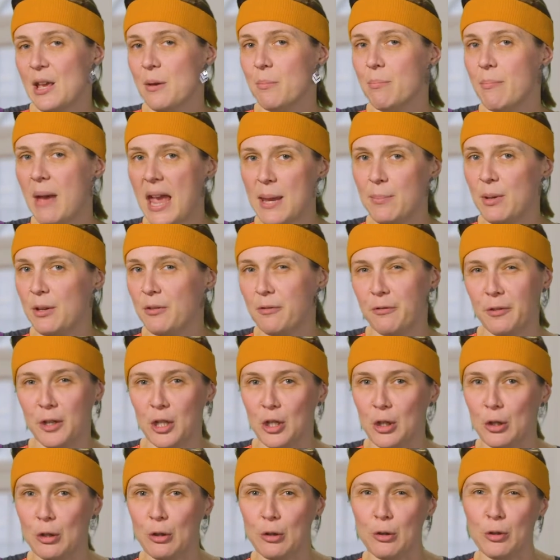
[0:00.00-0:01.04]
Maybe for
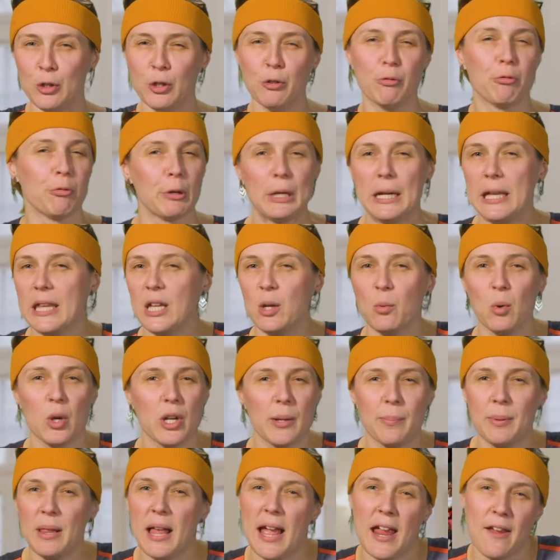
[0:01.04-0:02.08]
you, you really
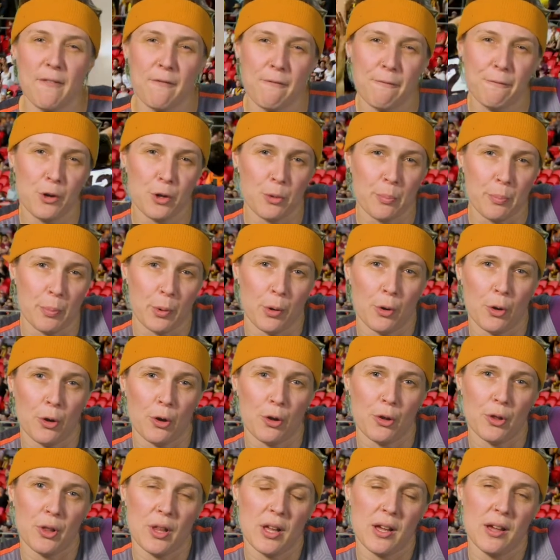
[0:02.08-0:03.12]
want to play football,
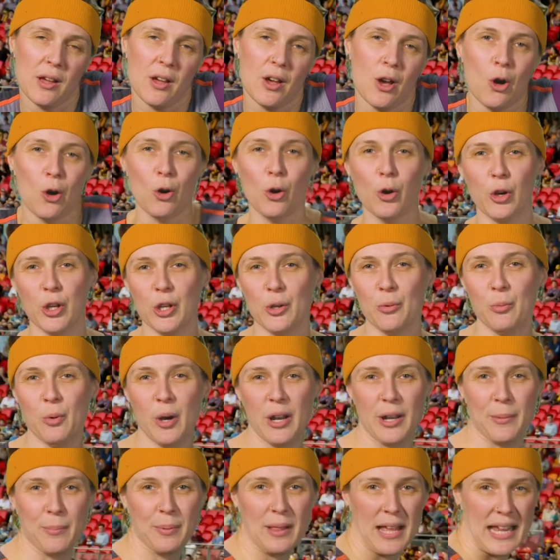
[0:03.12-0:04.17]
or you
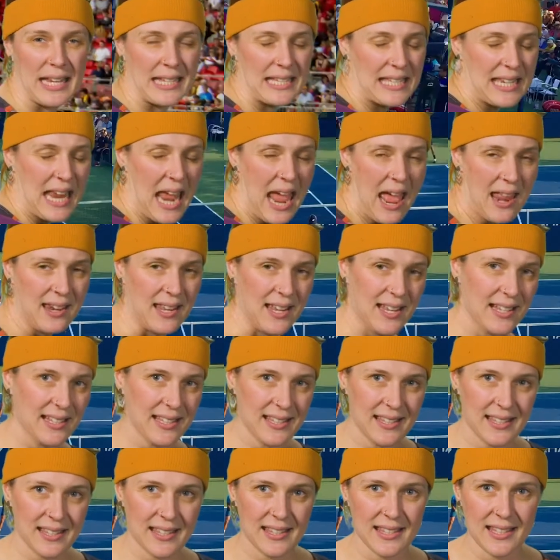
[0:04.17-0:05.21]
want to play
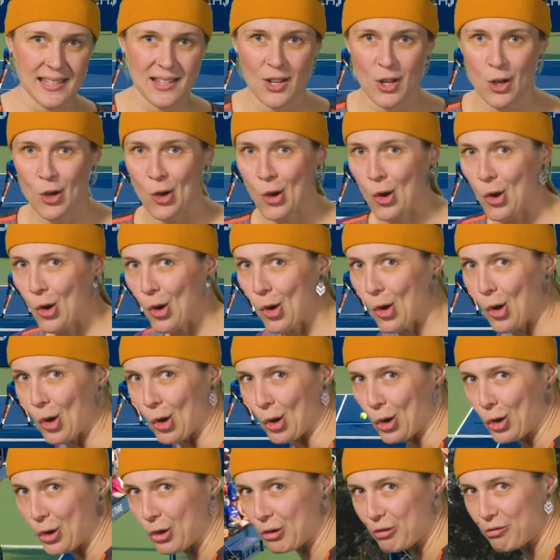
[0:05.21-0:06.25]
tennis, or
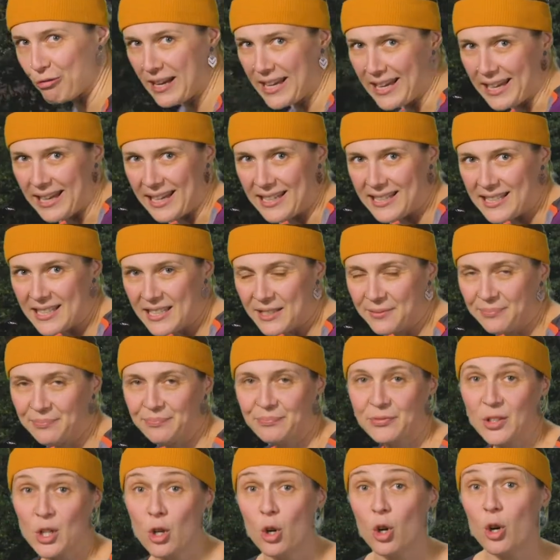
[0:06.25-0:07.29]
cricket,
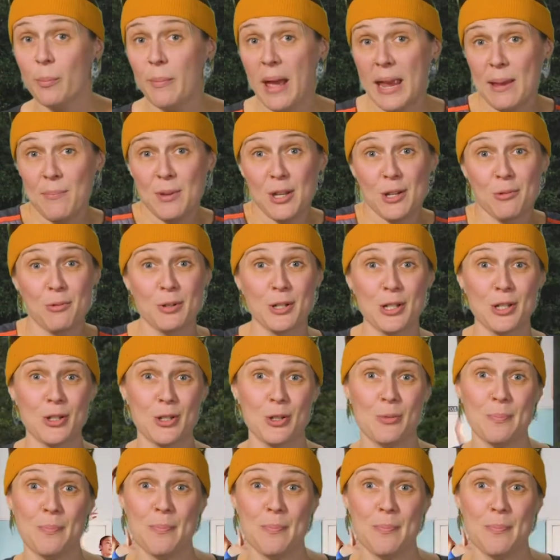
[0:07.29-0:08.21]
or maybe you want to do